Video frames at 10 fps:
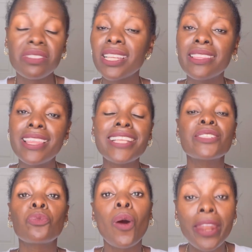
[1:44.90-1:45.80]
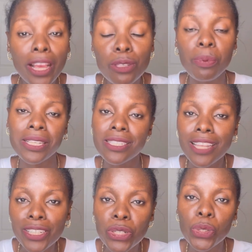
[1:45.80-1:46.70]
that's one expense
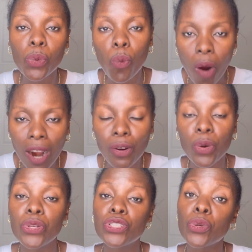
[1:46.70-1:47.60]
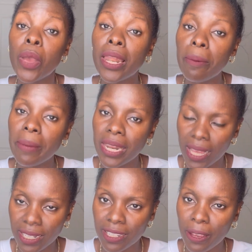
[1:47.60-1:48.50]
that you are going to
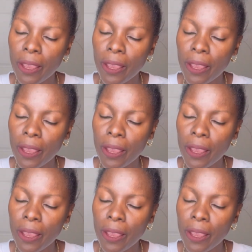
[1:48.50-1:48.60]
eliminate.